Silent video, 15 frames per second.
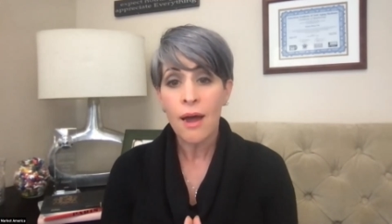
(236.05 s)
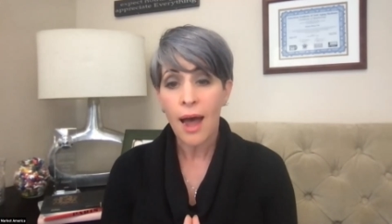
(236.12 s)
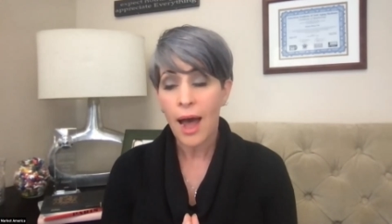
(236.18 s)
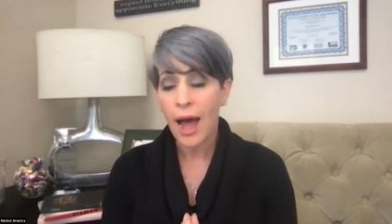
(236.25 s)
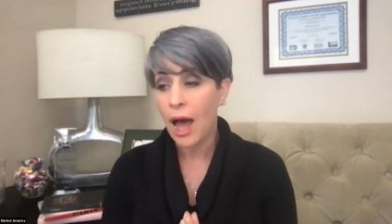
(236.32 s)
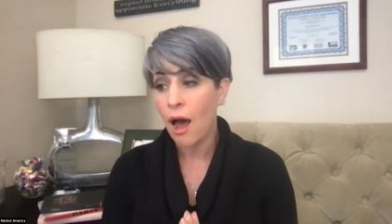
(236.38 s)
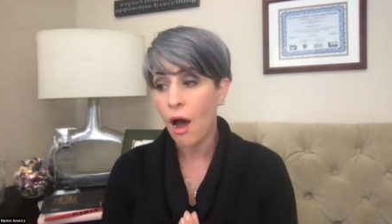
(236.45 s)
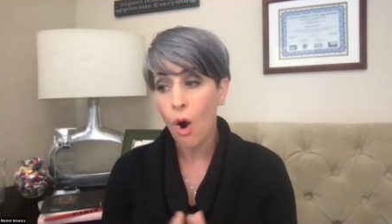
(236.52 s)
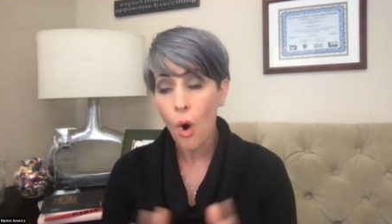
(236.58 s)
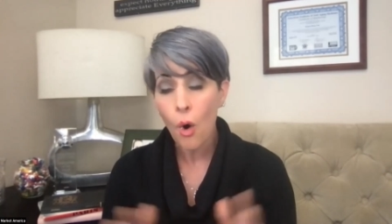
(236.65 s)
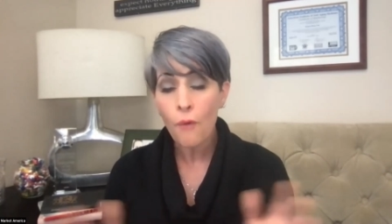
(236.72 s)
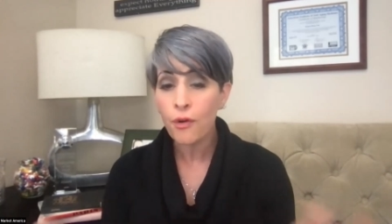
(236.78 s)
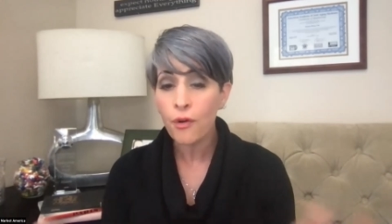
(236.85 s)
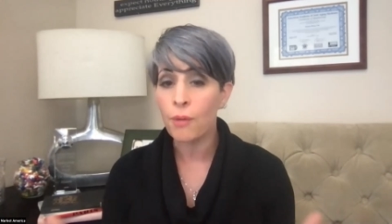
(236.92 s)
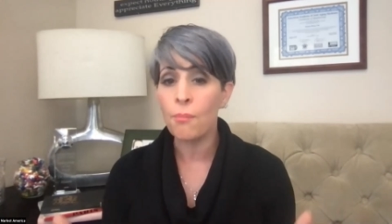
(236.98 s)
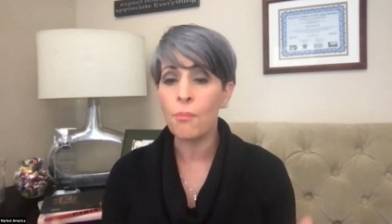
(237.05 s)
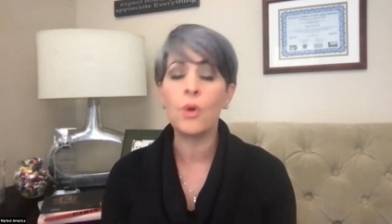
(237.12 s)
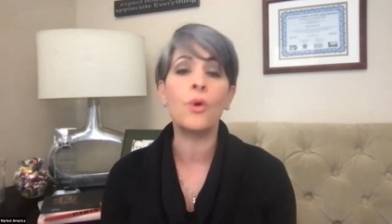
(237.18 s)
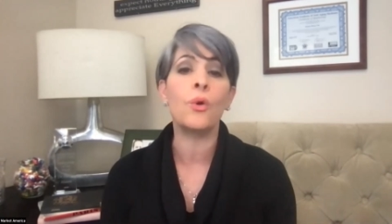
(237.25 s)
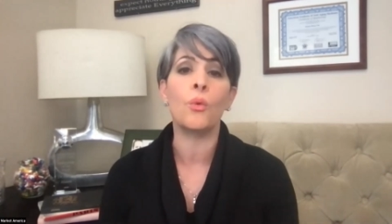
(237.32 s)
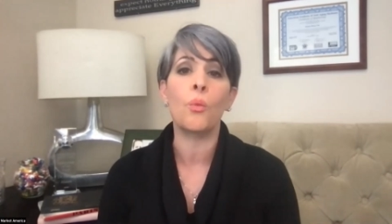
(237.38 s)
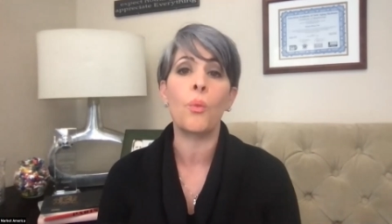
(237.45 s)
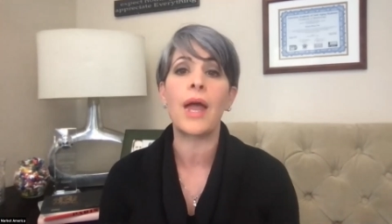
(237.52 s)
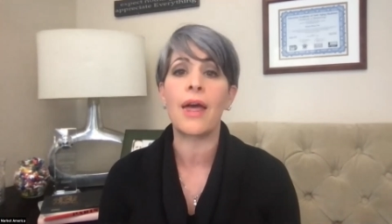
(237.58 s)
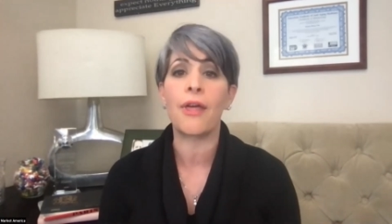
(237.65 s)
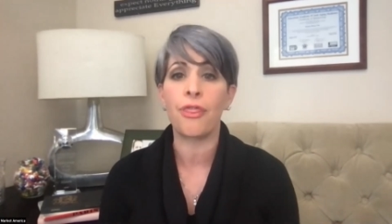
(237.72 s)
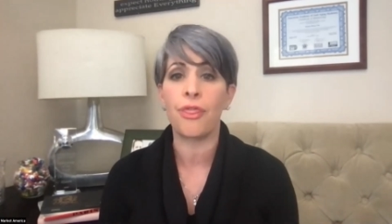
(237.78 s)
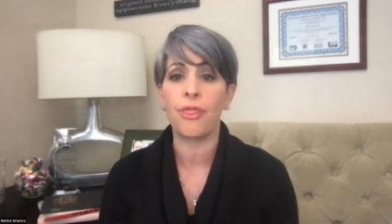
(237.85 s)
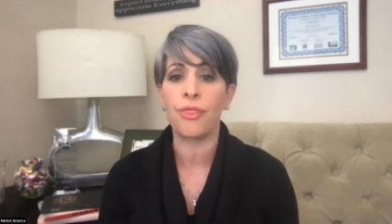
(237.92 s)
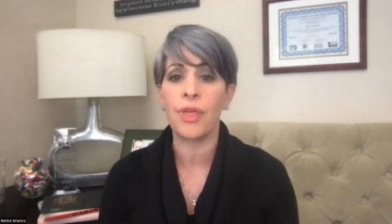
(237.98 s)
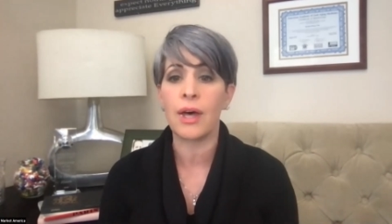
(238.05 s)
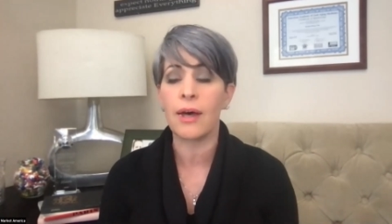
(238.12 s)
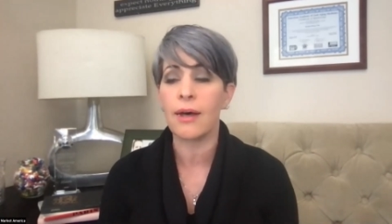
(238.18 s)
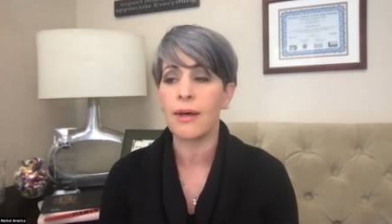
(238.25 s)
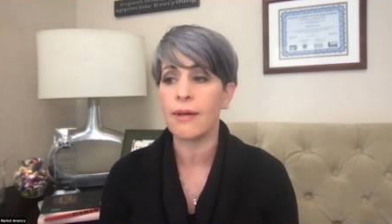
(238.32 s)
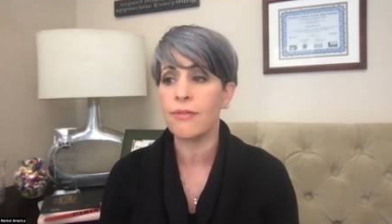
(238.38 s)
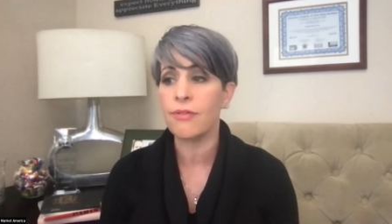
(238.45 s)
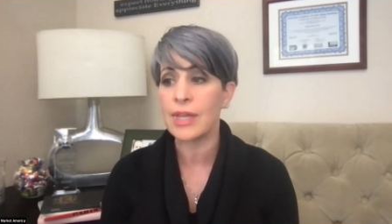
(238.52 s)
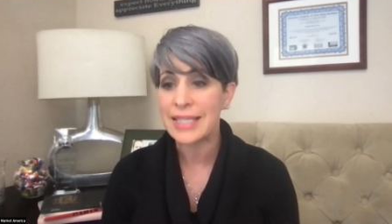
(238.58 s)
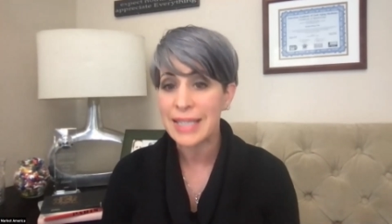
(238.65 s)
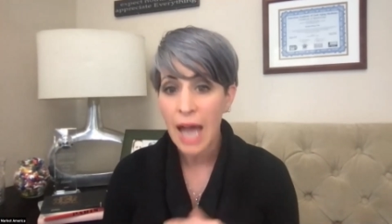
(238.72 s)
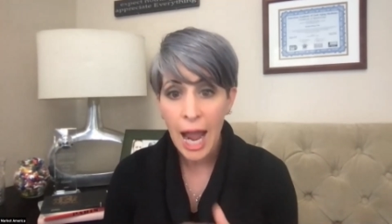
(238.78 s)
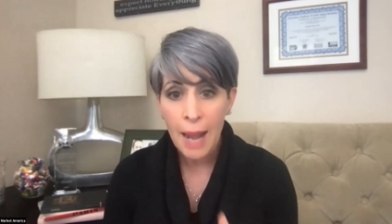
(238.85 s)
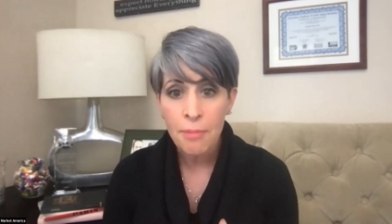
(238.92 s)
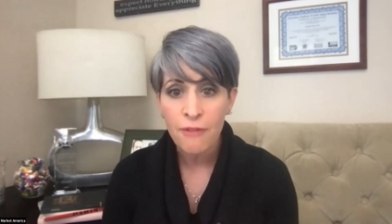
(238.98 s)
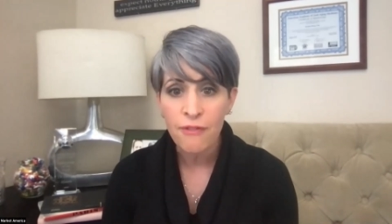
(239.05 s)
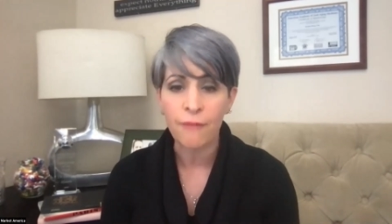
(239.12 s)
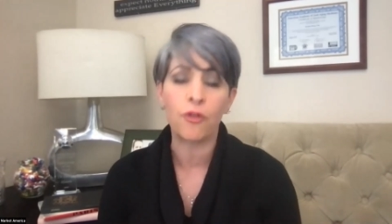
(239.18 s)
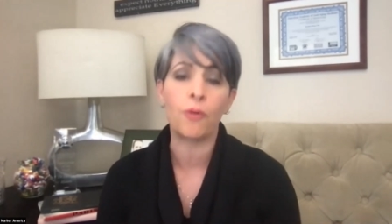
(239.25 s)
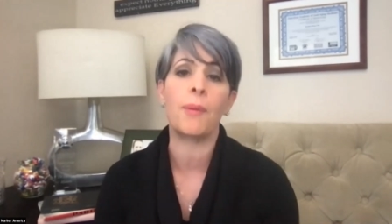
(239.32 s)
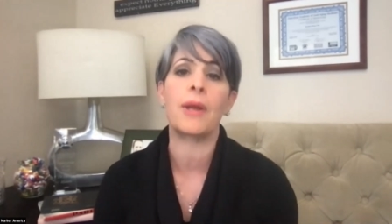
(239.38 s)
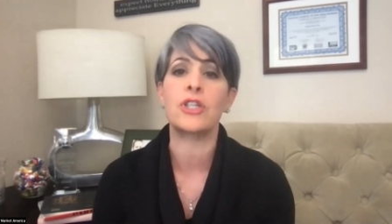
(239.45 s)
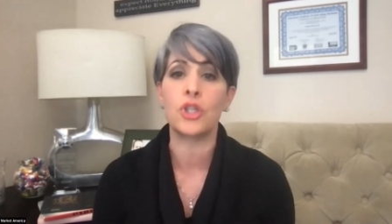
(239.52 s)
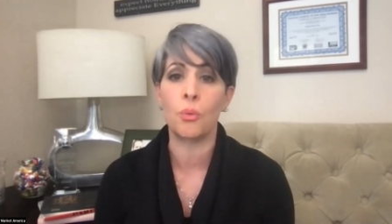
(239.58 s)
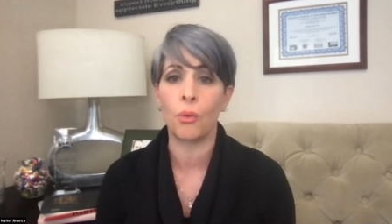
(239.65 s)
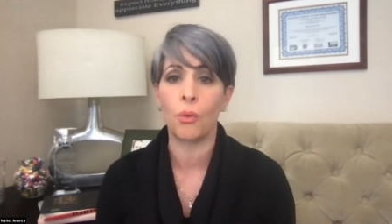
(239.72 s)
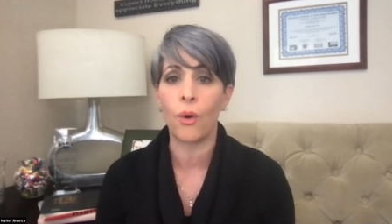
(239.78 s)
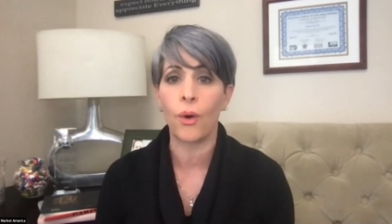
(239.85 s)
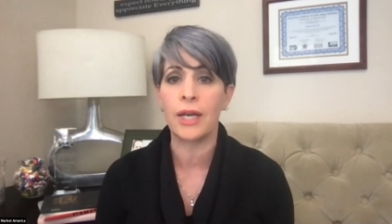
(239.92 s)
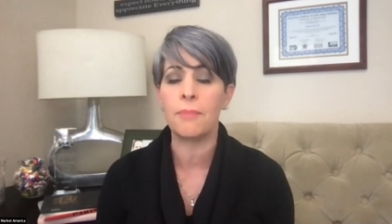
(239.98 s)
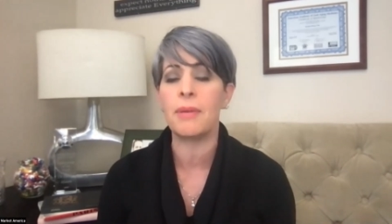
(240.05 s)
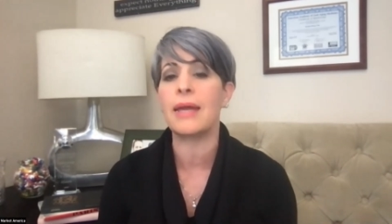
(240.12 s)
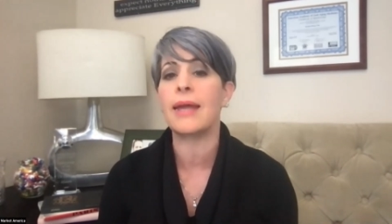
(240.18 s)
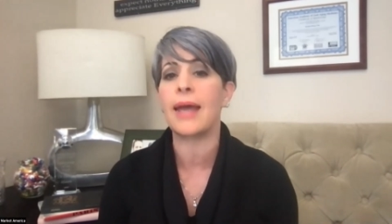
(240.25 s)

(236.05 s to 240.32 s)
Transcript: uh, over the moon with the the type of information we're going to be